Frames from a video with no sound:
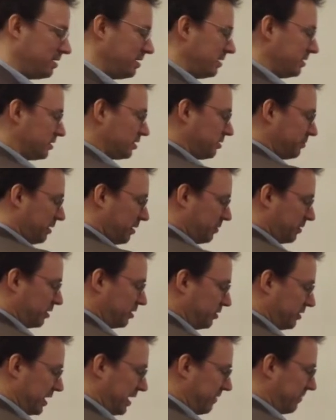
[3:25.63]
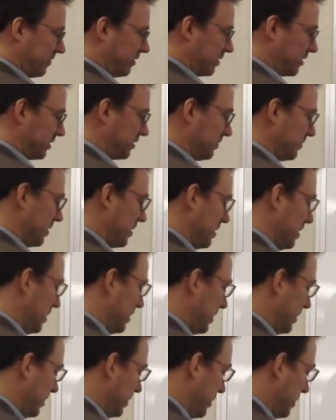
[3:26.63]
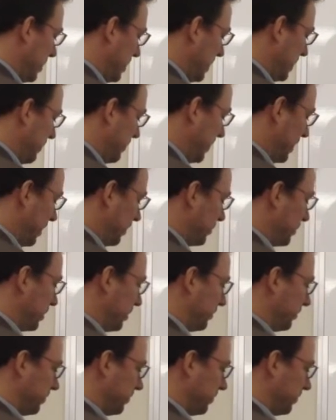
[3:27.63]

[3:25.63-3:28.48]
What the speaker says: So you might want to do that first, if it helps you.